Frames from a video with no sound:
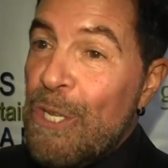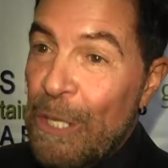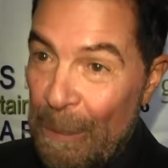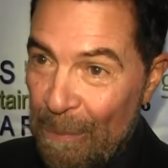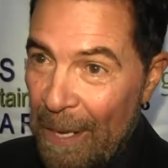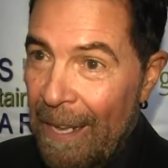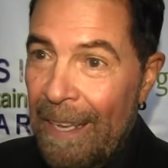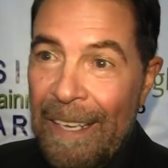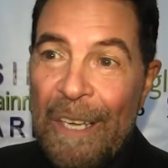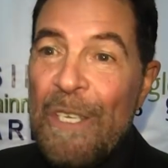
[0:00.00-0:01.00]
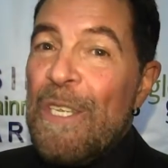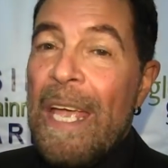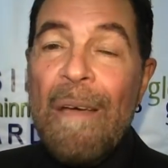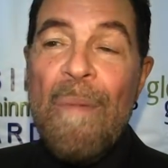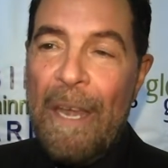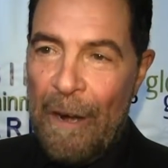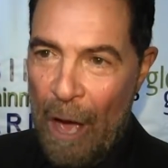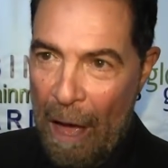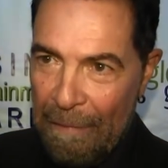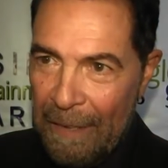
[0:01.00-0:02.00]
sleep. He doesn't take a minute
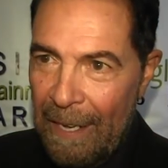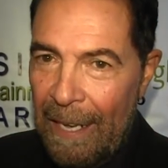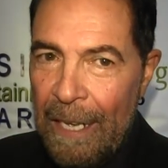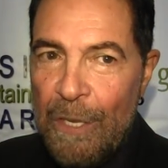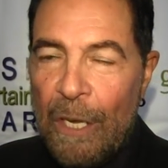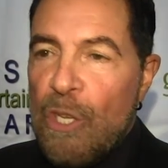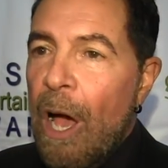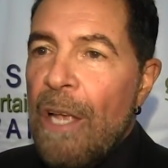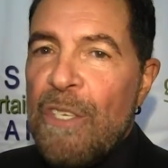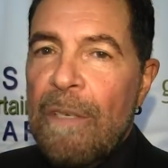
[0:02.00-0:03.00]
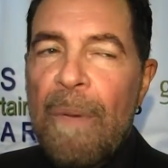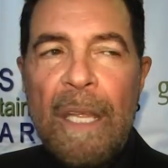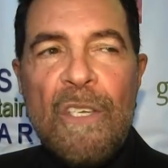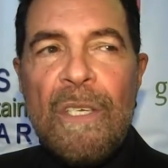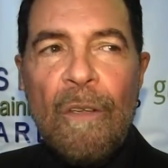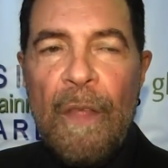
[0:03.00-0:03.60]
off. He's exhausted, but he's still